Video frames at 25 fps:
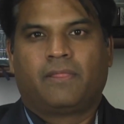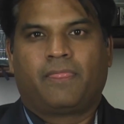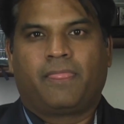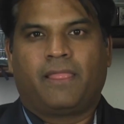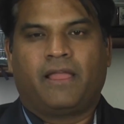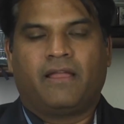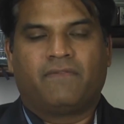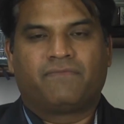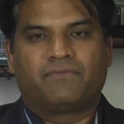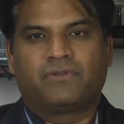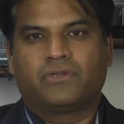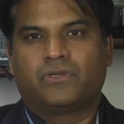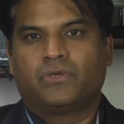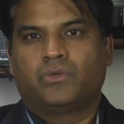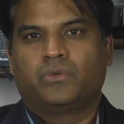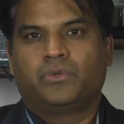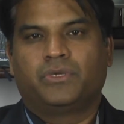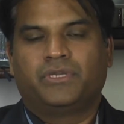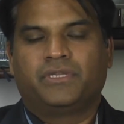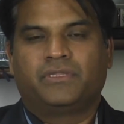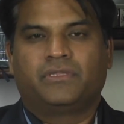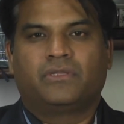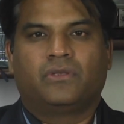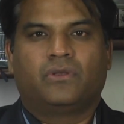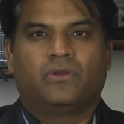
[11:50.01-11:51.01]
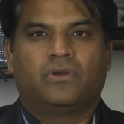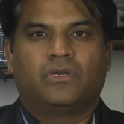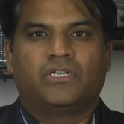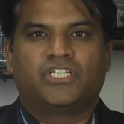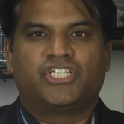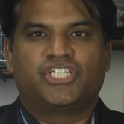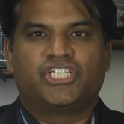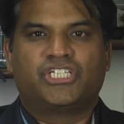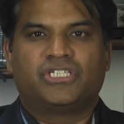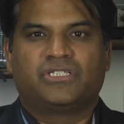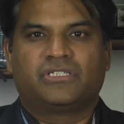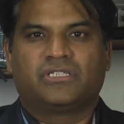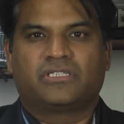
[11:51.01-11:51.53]
after knowing the Lord
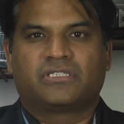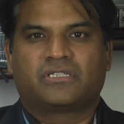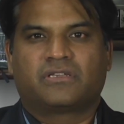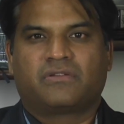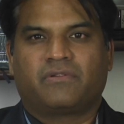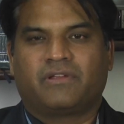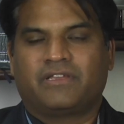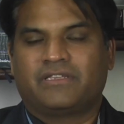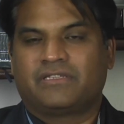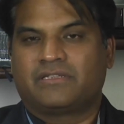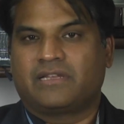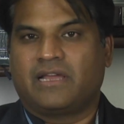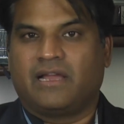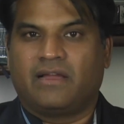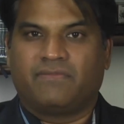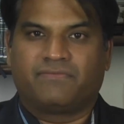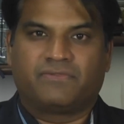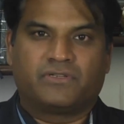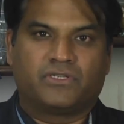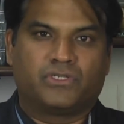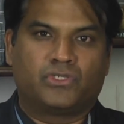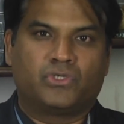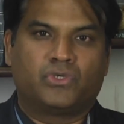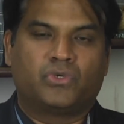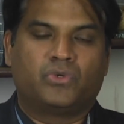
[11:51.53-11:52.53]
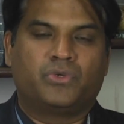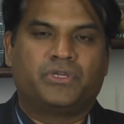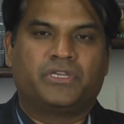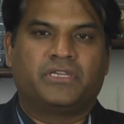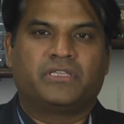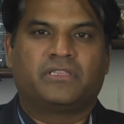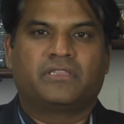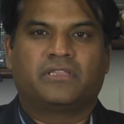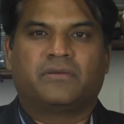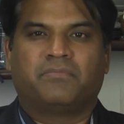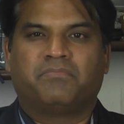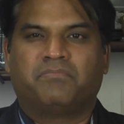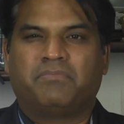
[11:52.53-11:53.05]
Jesus Christ, after
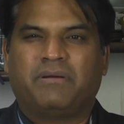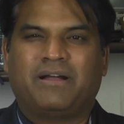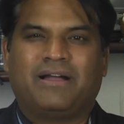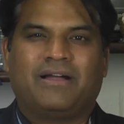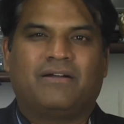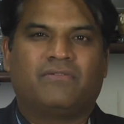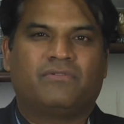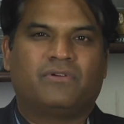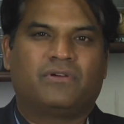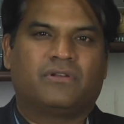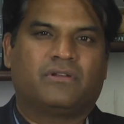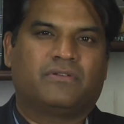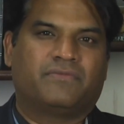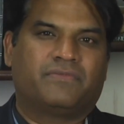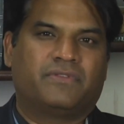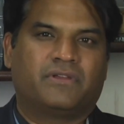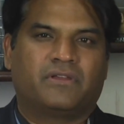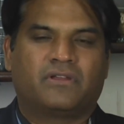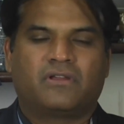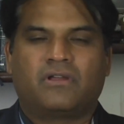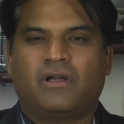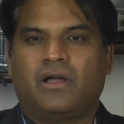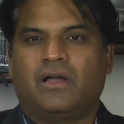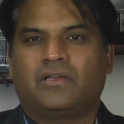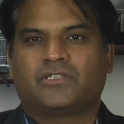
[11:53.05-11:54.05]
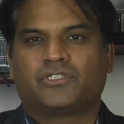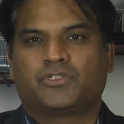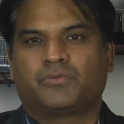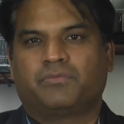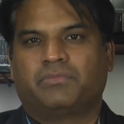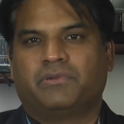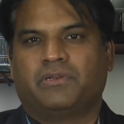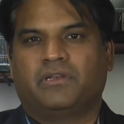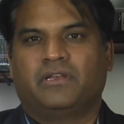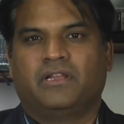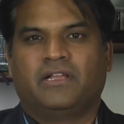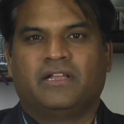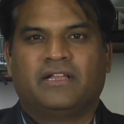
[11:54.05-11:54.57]
knowing the power of the
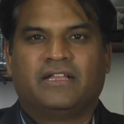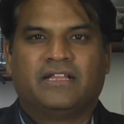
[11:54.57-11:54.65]
gospel,